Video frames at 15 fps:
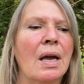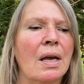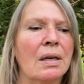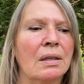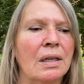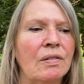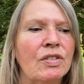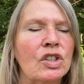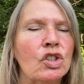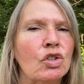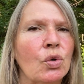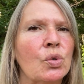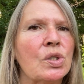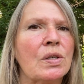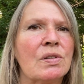Leverage
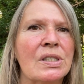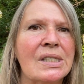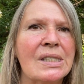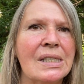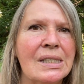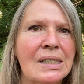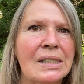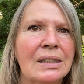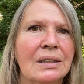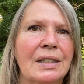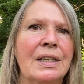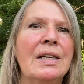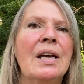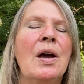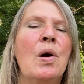those
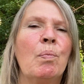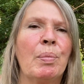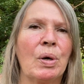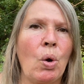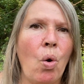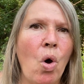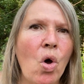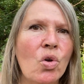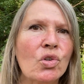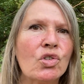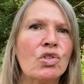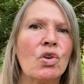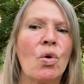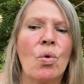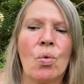seasonally, but
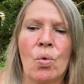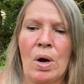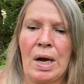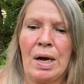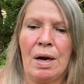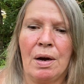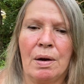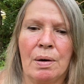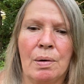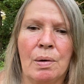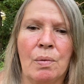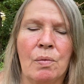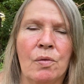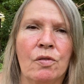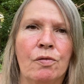also
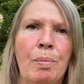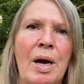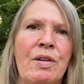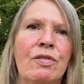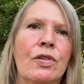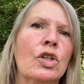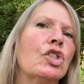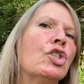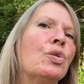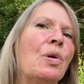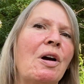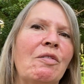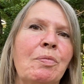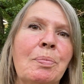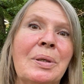by virtue
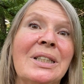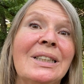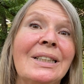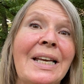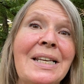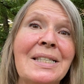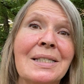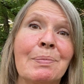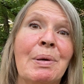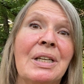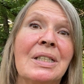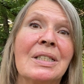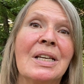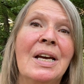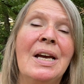of
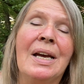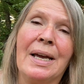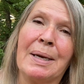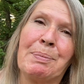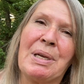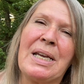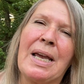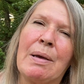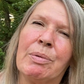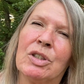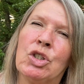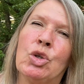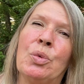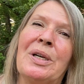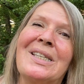placement, being able
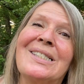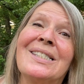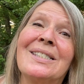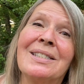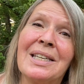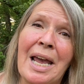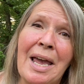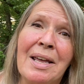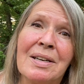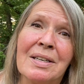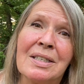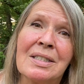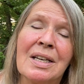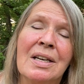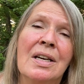to
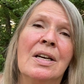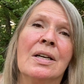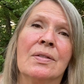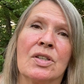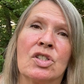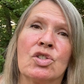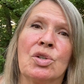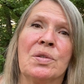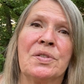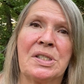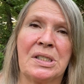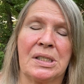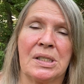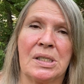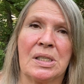extend the
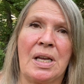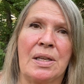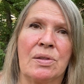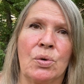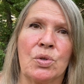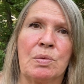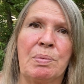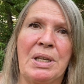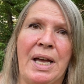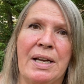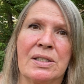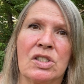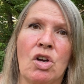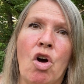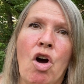services that those
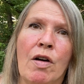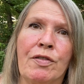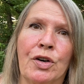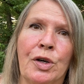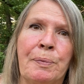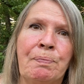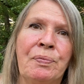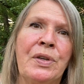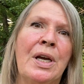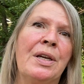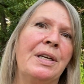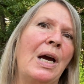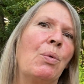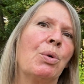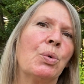plants offer.
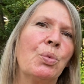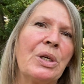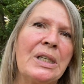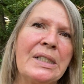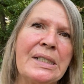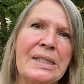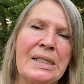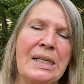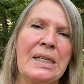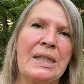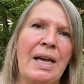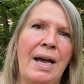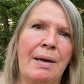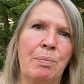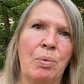Now, we're really seeing
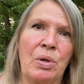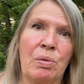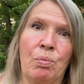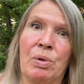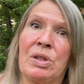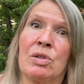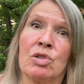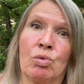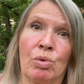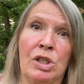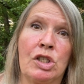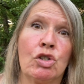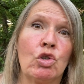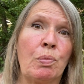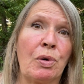that with this really
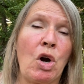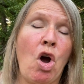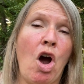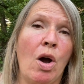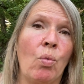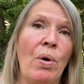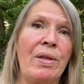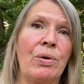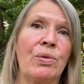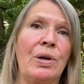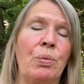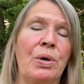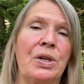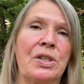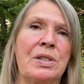super hot weather
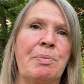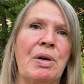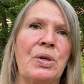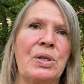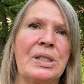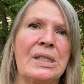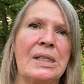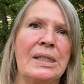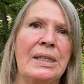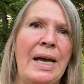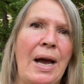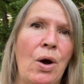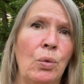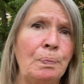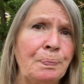that we're experiencing
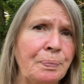now,